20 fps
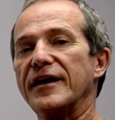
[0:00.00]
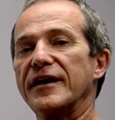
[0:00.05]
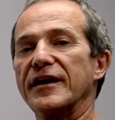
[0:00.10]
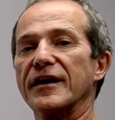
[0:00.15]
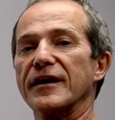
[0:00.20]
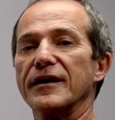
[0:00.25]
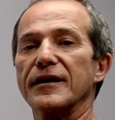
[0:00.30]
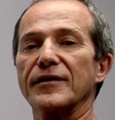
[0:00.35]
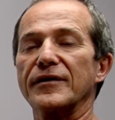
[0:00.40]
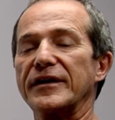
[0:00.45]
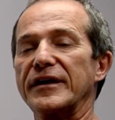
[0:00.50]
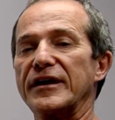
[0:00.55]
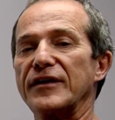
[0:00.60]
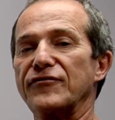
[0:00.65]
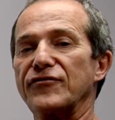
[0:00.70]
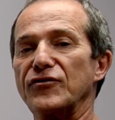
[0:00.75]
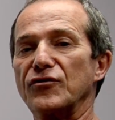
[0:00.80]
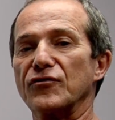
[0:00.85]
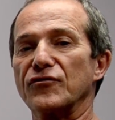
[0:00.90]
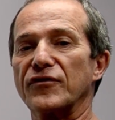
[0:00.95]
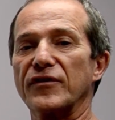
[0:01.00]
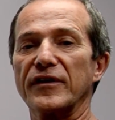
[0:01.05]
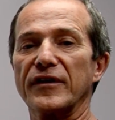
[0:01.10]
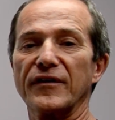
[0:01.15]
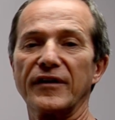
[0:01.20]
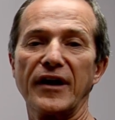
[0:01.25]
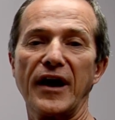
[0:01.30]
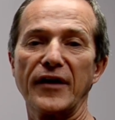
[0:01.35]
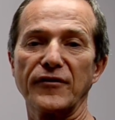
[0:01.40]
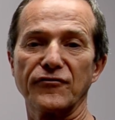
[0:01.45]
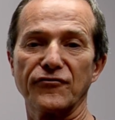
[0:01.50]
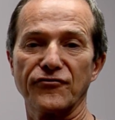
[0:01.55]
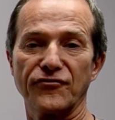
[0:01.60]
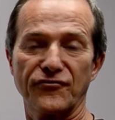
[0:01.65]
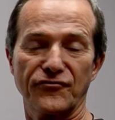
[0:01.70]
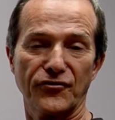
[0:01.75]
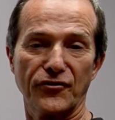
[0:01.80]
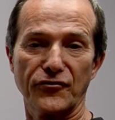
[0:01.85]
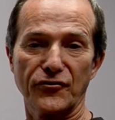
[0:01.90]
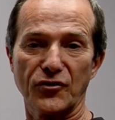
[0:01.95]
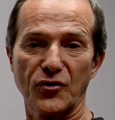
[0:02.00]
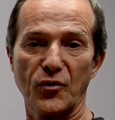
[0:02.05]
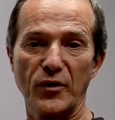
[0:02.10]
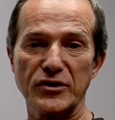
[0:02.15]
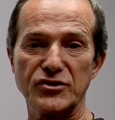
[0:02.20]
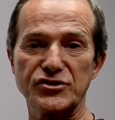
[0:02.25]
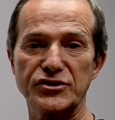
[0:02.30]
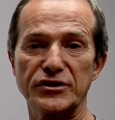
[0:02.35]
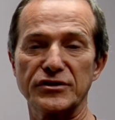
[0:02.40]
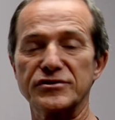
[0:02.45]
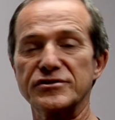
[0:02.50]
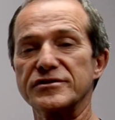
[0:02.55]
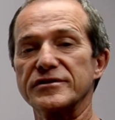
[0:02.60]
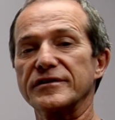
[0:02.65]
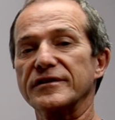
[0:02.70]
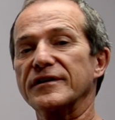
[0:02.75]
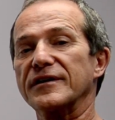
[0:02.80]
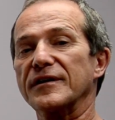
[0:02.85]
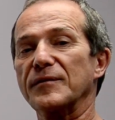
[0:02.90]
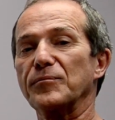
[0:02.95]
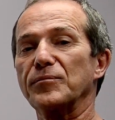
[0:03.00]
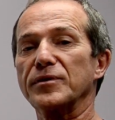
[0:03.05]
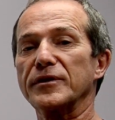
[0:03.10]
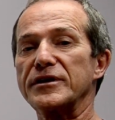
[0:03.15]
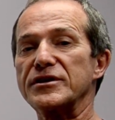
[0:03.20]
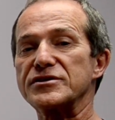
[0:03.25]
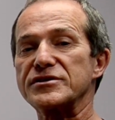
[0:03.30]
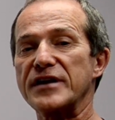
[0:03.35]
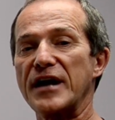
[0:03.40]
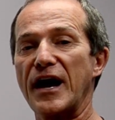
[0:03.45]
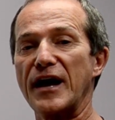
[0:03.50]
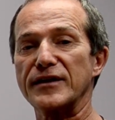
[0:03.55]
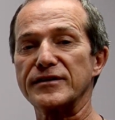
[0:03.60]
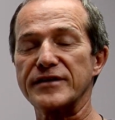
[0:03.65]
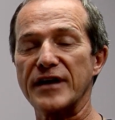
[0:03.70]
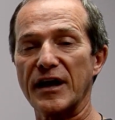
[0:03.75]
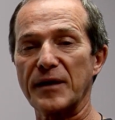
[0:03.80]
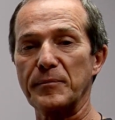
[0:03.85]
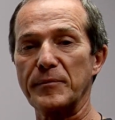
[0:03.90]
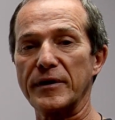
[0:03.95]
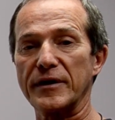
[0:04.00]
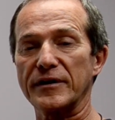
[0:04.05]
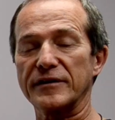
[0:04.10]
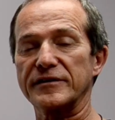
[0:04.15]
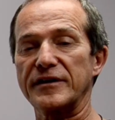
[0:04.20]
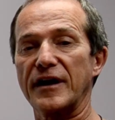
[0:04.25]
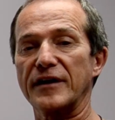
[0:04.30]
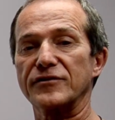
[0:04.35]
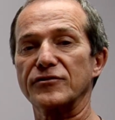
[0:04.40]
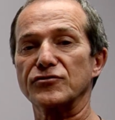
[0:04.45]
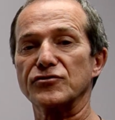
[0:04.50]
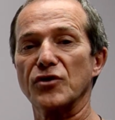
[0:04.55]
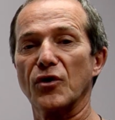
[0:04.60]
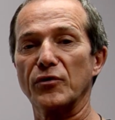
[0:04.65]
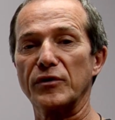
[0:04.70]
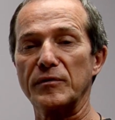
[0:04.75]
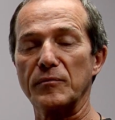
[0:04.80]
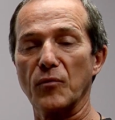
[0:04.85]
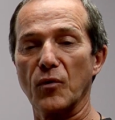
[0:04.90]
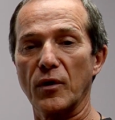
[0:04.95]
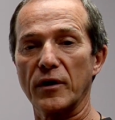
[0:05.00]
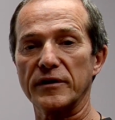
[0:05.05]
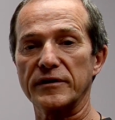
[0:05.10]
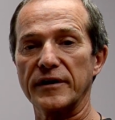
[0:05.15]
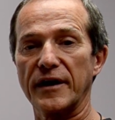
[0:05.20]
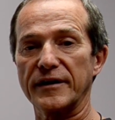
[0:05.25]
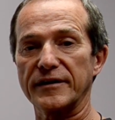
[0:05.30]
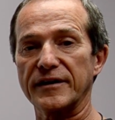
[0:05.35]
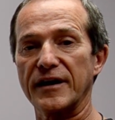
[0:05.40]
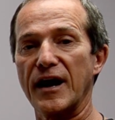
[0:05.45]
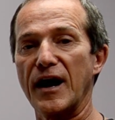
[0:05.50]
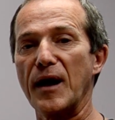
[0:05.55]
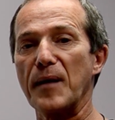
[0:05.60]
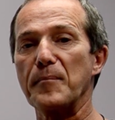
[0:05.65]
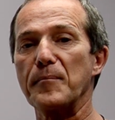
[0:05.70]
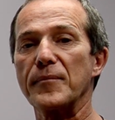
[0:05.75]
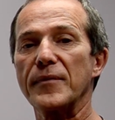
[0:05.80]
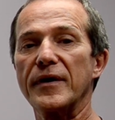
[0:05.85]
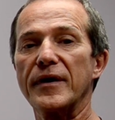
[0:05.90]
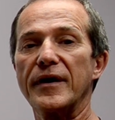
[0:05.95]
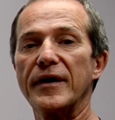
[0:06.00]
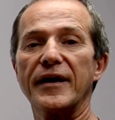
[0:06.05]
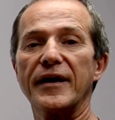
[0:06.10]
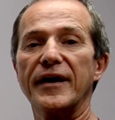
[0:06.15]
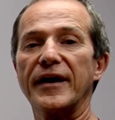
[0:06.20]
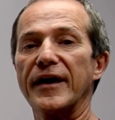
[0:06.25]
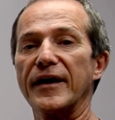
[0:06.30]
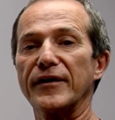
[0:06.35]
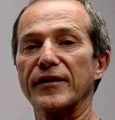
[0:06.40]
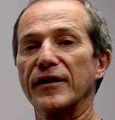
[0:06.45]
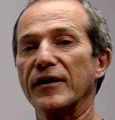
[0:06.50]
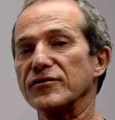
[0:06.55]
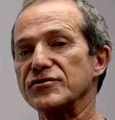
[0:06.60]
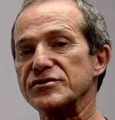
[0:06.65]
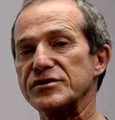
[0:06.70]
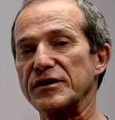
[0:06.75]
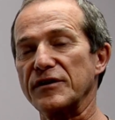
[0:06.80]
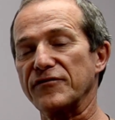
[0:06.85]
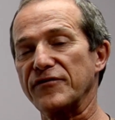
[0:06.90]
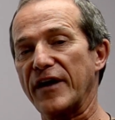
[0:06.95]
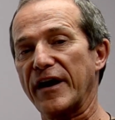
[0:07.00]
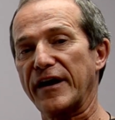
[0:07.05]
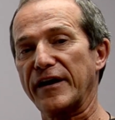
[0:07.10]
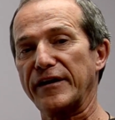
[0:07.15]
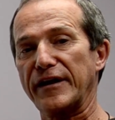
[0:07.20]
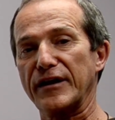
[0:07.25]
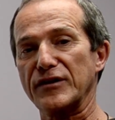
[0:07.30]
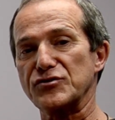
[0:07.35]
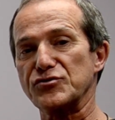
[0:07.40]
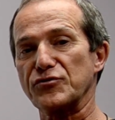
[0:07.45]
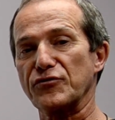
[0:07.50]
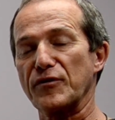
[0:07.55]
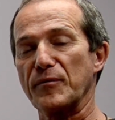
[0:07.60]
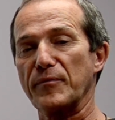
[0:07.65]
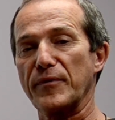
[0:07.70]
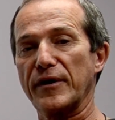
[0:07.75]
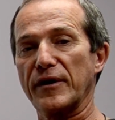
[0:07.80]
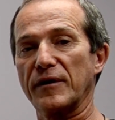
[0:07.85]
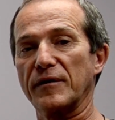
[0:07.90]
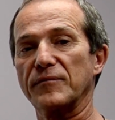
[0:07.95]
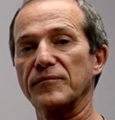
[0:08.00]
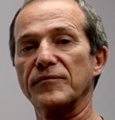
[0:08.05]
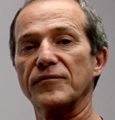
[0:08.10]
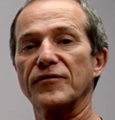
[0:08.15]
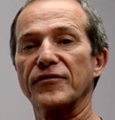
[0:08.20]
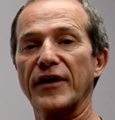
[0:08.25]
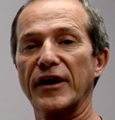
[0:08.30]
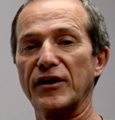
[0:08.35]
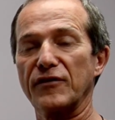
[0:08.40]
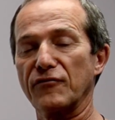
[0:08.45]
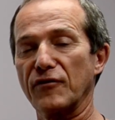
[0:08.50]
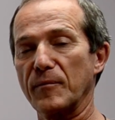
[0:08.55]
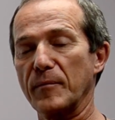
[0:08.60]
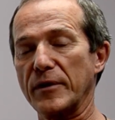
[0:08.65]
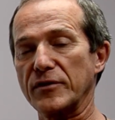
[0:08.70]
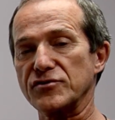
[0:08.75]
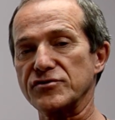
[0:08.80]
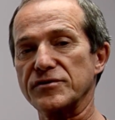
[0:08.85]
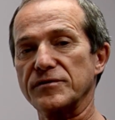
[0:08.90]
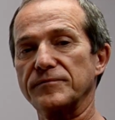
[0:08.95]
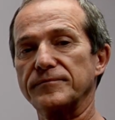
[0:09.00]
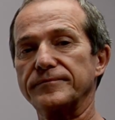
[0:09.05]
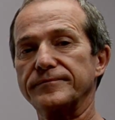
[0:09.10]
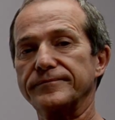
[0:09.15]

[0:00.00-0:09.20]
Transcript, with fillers: Uh, if you've got further questions, uh, please contact me at drtonymork.com and I'll see if I can answer them there. Thank you very much.